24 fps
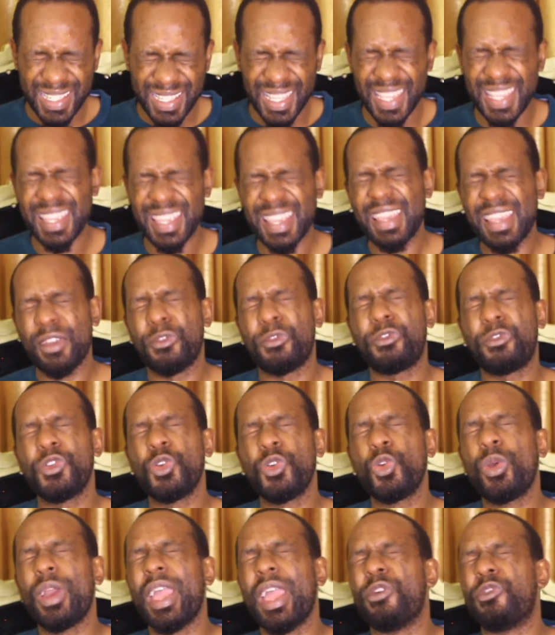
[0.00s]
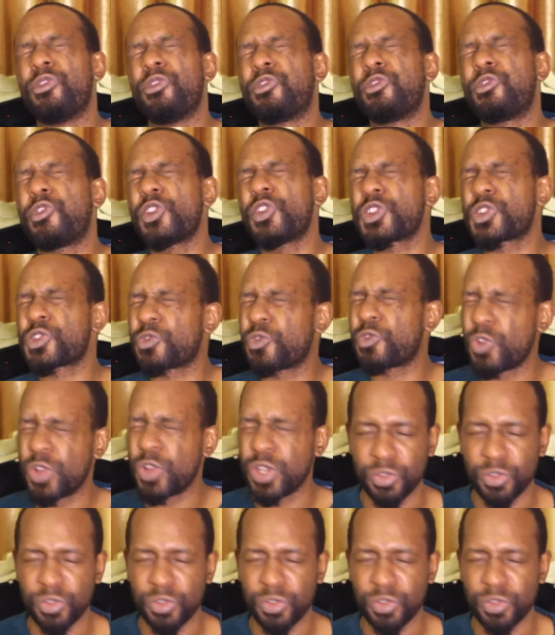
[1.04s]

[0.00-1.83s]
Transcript: they feel a forceful